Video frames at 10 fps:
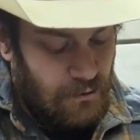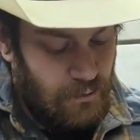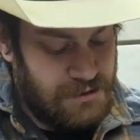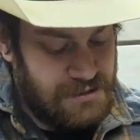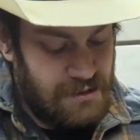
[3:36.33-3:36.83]

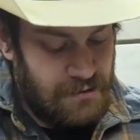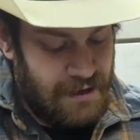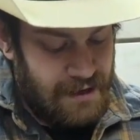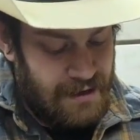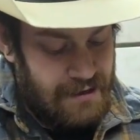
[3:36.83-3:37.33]
which is
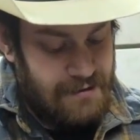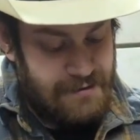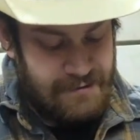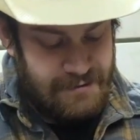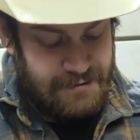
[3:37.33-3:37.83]
okay,
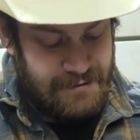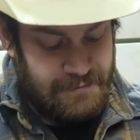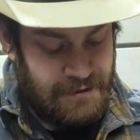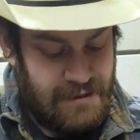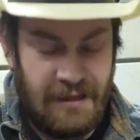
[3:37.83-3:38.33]

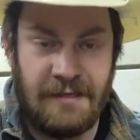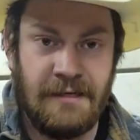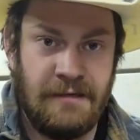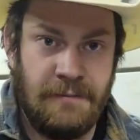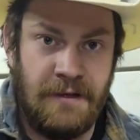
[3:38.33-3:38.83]
but they
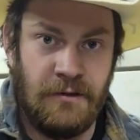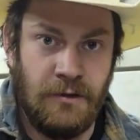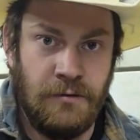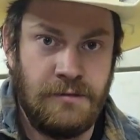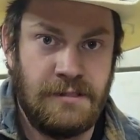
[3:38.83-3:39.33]
tend to be
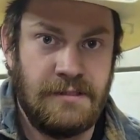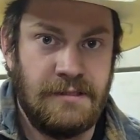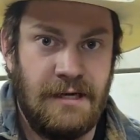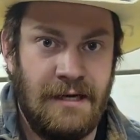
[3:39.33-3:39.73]
loose,